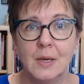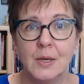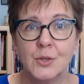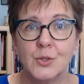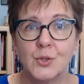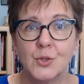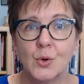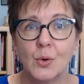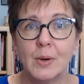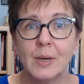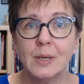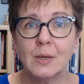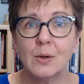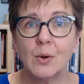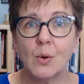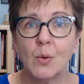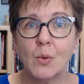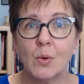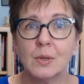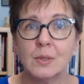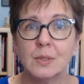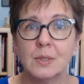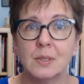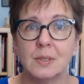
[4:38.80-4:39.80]
Join
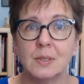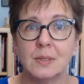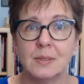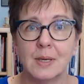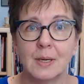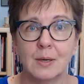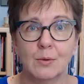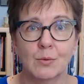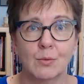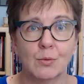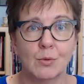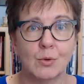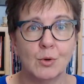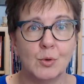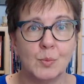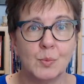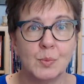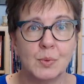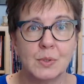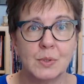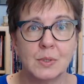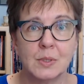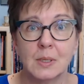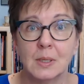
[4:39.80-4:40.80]
courses and
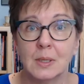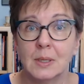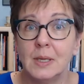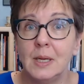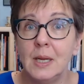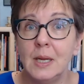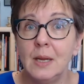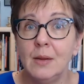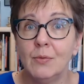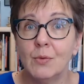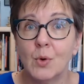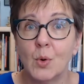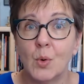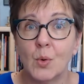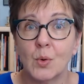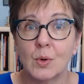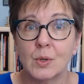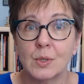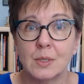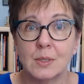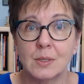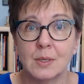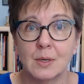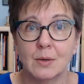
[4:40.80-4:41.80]
groups. Leave
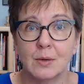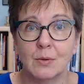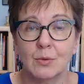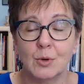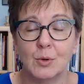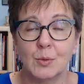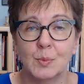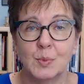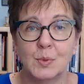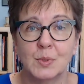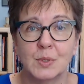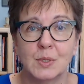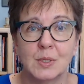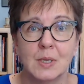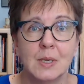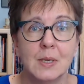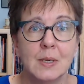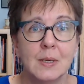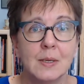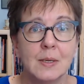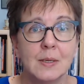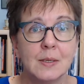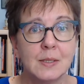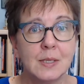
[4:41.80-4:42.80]
courses and groups.
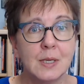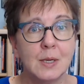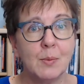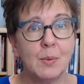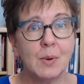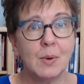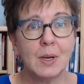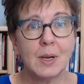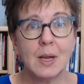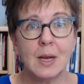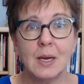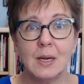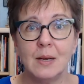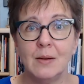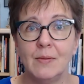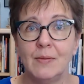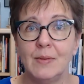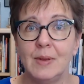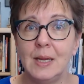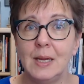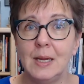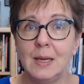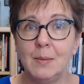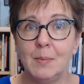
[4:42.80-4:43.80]
See what kind of
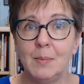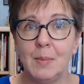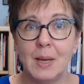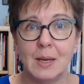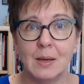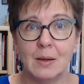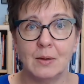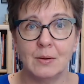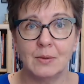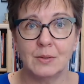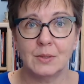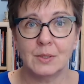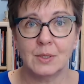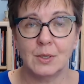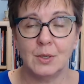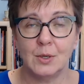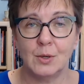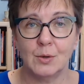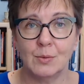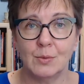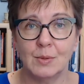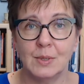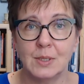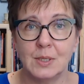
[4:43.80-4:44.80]
emails
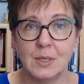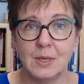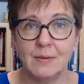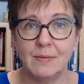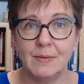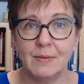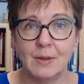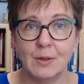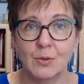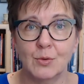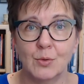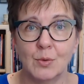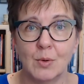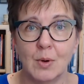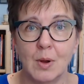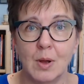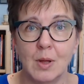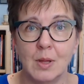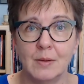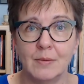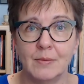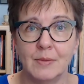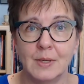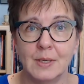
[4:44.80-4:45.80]
you're receiving through
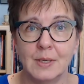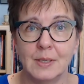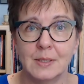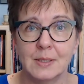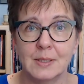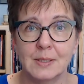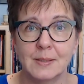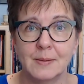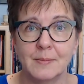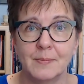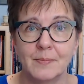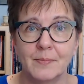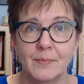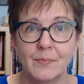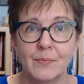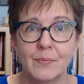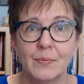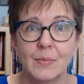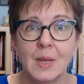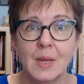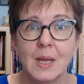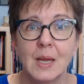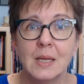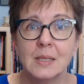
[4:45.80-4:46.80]
all of this.
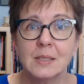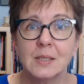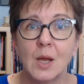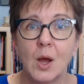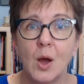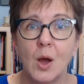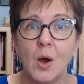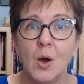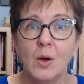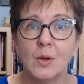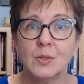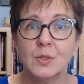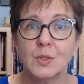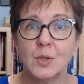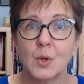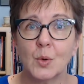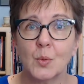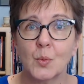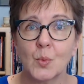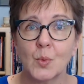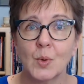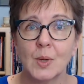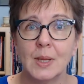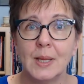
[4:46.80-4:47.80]
It's also
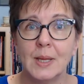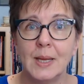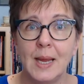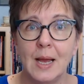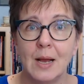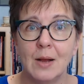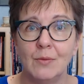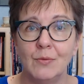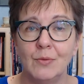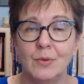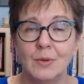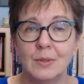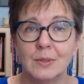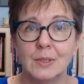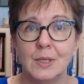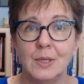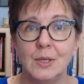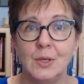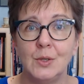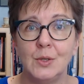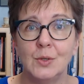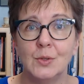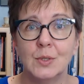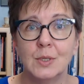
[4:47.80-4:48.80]
really helpful to
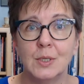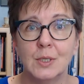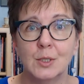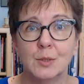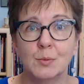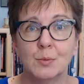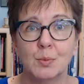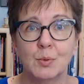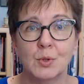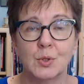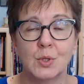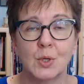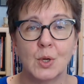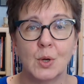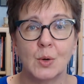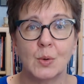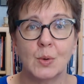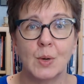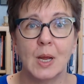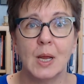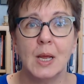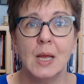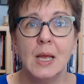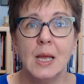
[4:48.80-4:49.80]
use this
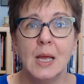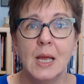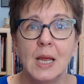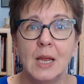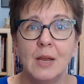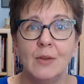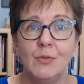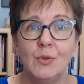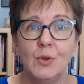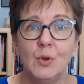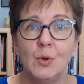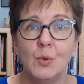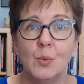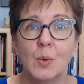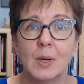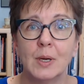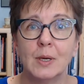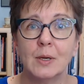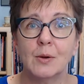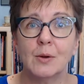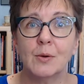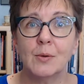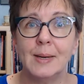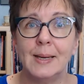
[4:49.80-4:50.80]
persona if you want
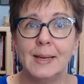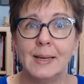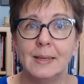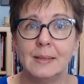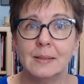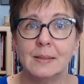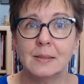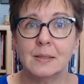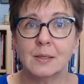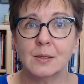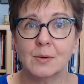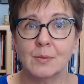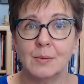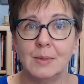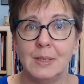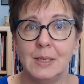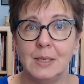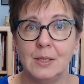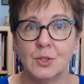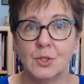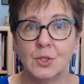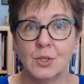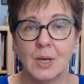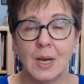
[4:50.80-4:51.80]
to create
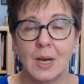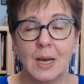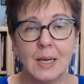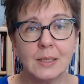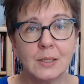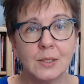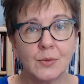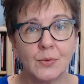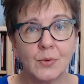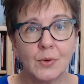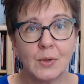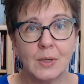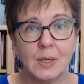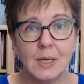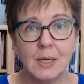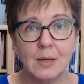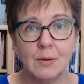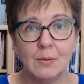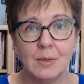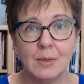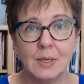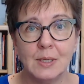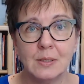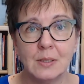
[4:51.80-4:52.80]
screenshots for any
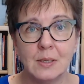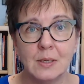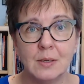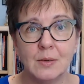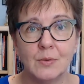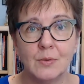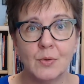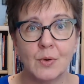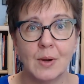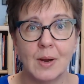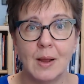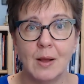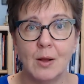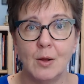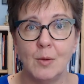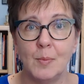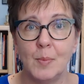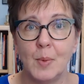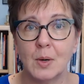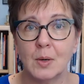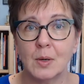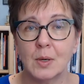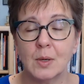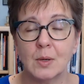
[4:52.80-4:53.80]
reason, for help
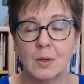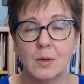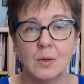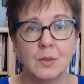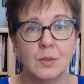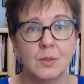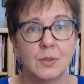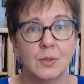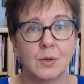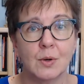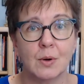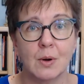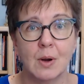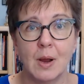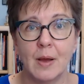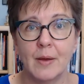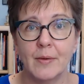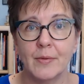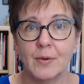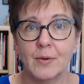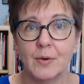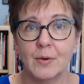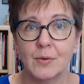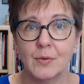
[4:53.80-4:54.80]
articles or
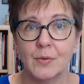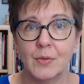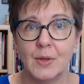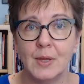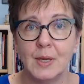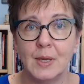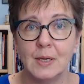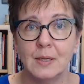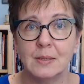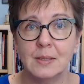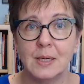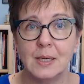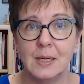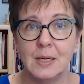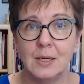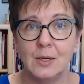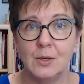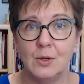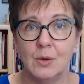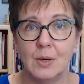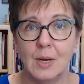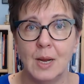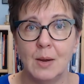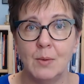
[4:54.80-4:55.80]
other things in
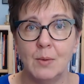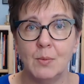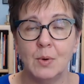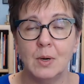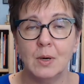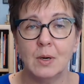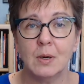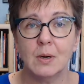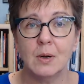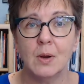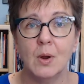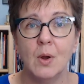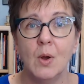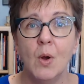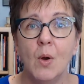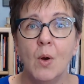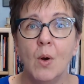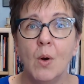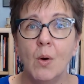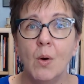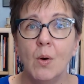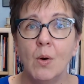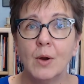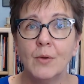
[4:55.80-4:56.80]
your network,
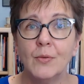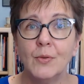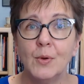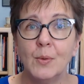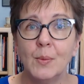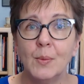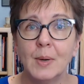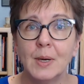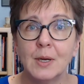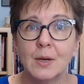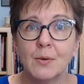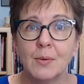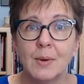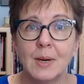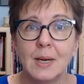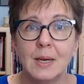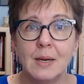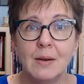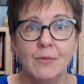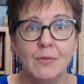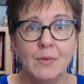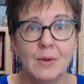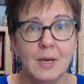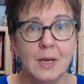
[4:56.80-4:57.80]
or if you want to create
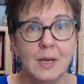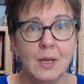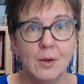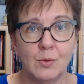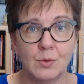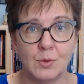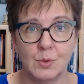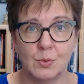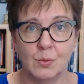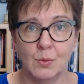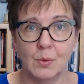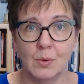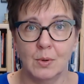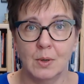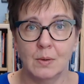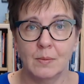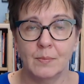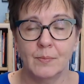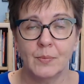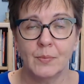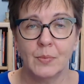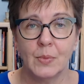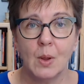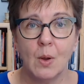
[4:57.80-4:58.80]
a video tour
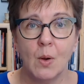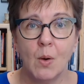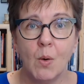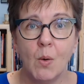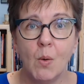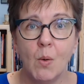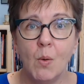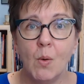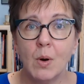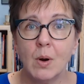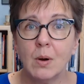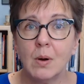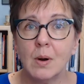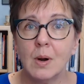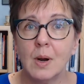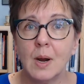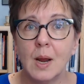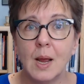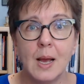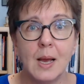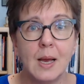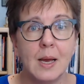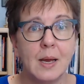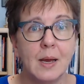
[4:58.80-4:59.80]

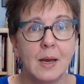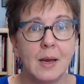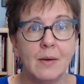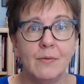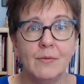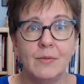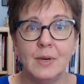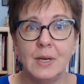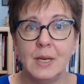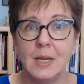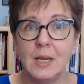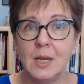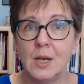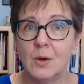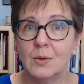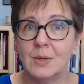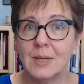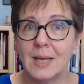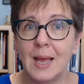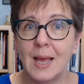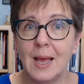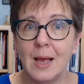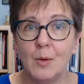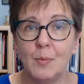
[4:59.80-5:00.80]
or a video
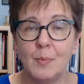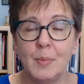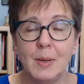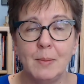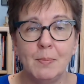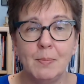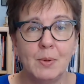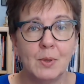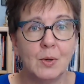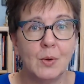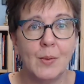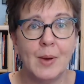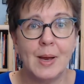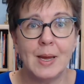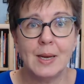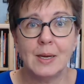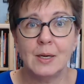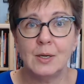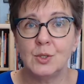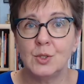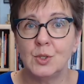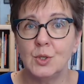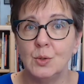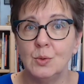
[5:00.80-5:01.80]
to help people know how
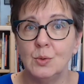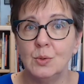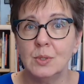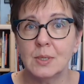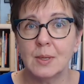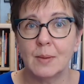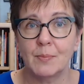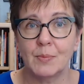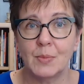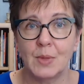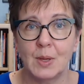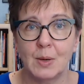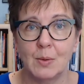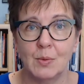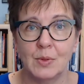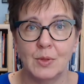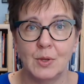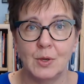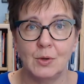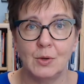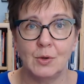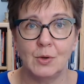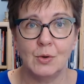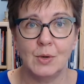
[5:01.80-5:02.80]
to do something
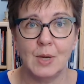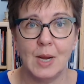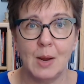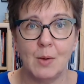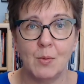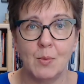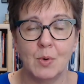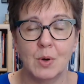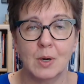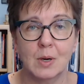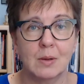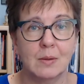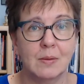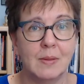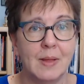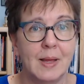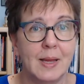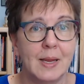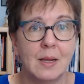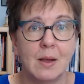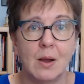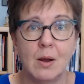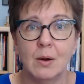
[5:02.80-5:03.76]
within your network, like